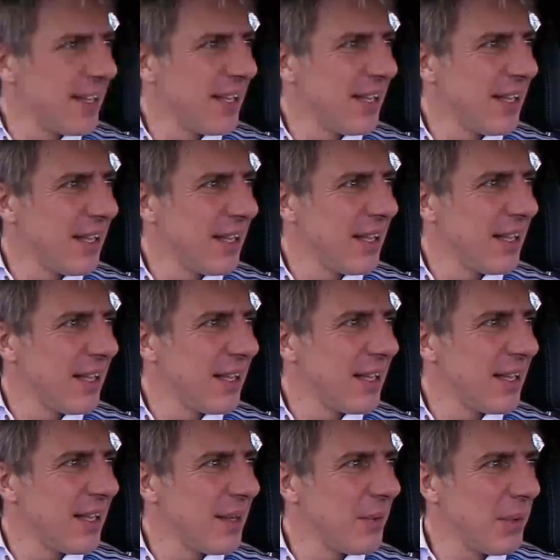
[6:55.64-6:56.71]
Well,
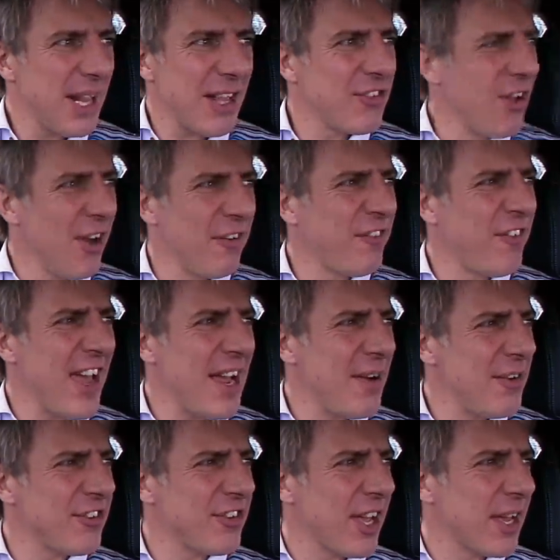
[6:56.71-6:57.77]
obviously. Well, that's not fair,
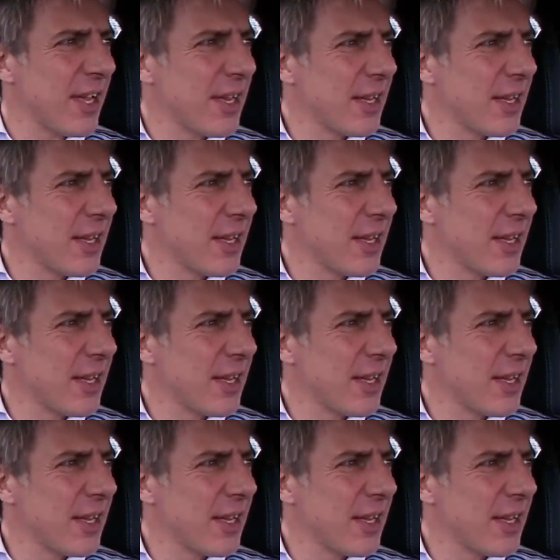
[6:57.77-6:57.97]
is it?